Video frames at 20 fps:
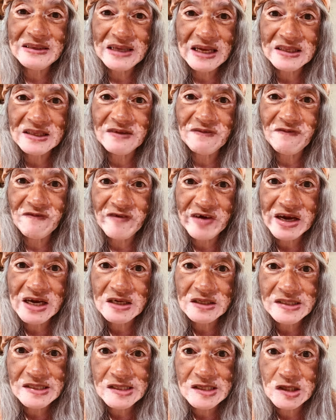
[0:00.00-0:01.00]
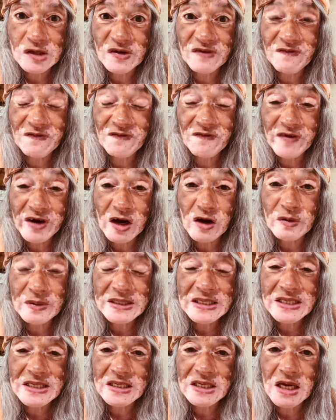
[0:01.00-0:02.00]
that the, frequency, the
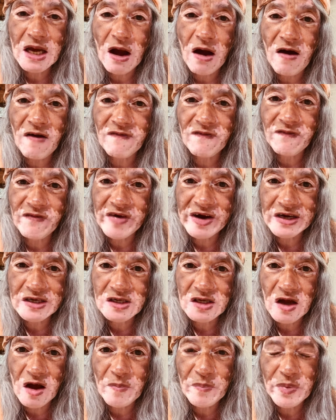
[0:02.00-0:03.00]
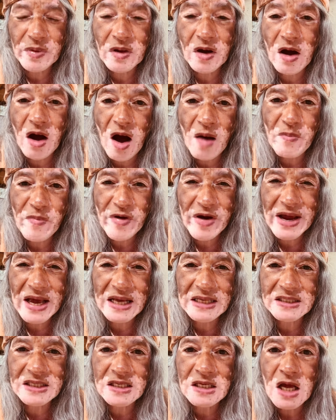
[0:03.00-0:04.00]
frequency of, for example,
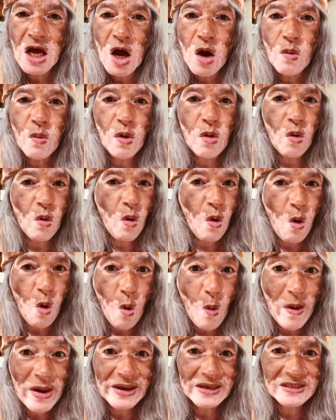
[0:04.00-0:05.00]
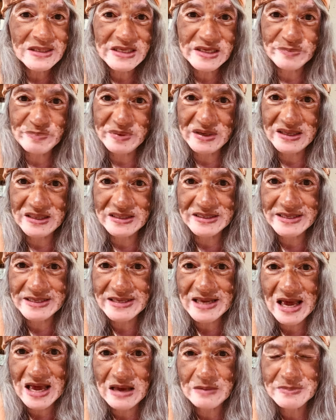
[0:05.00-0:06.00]
comrades will always be the
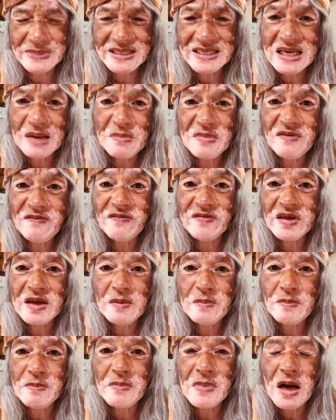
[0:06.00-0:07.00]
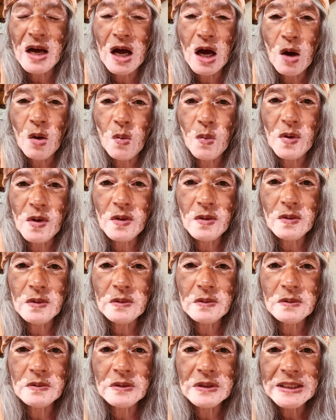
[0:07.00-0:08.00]
same. Some of them
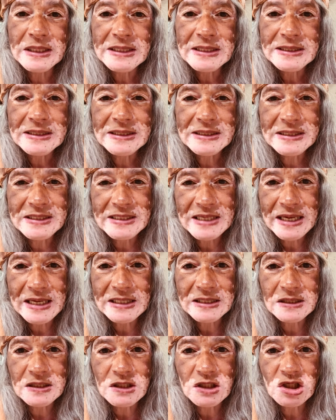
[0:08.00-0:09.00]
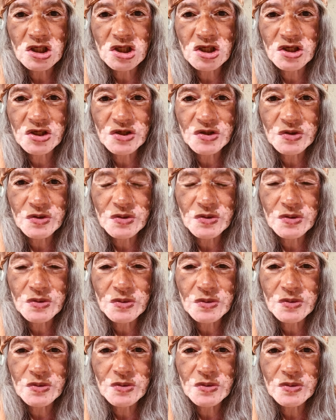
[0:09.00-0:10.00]
will tend
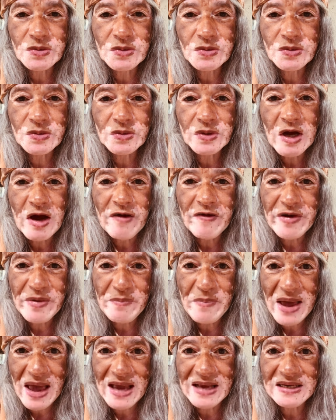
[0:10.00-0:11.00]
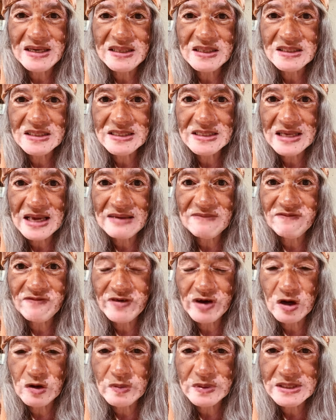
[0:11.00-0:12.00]
to remain in the same
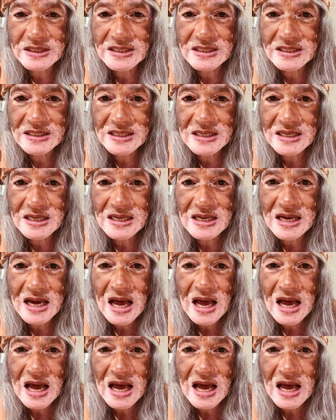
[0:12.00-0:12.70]
frequency.